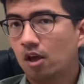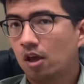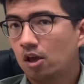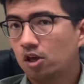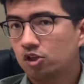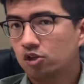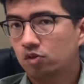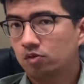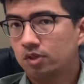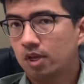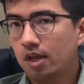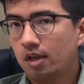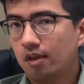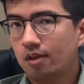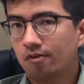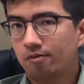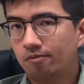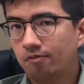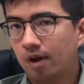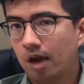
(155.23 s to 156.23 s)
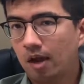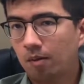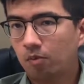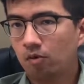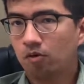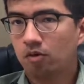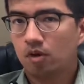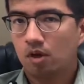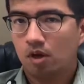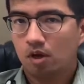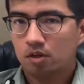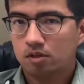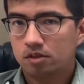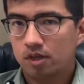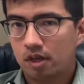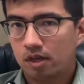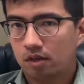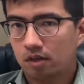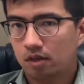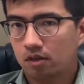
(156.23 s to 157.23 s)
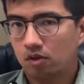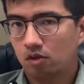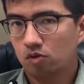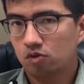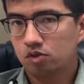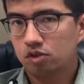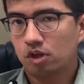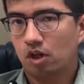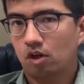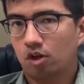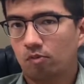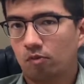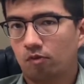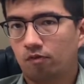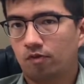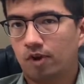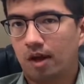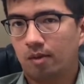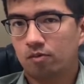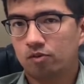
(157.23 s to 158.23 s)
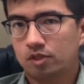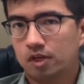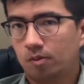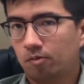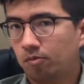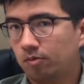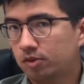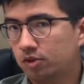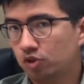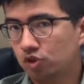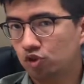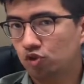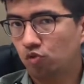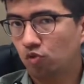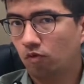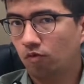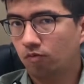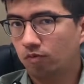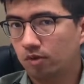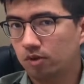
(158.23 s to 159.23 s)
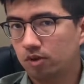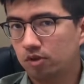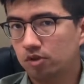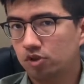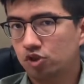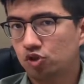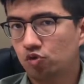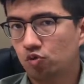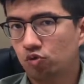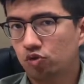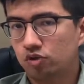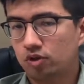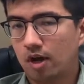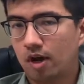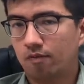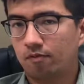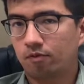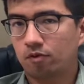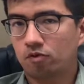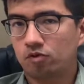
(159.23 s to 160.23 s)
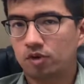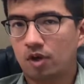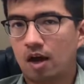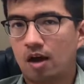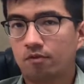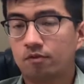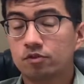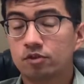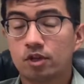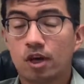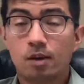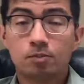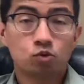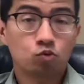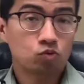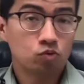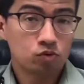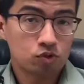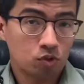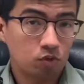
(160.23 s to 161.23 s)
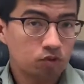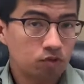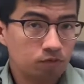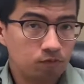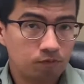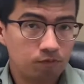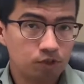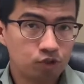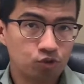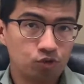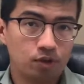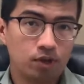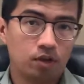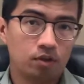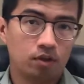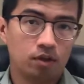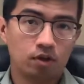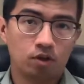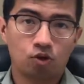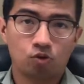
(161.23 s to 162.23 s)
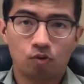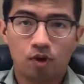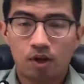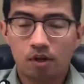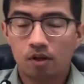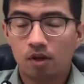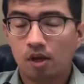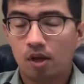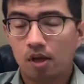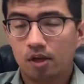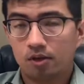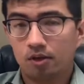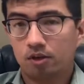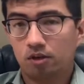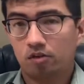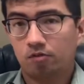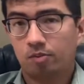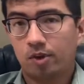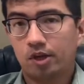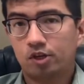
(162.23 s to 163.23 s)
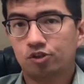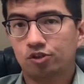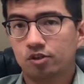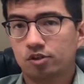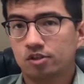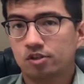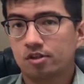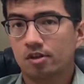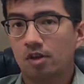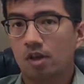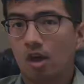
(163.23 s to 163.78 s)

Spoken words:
So taking fiber, taking those soluble fiber supplements and stool softeners oftentimes will result in fissure healing in a great deal of patients.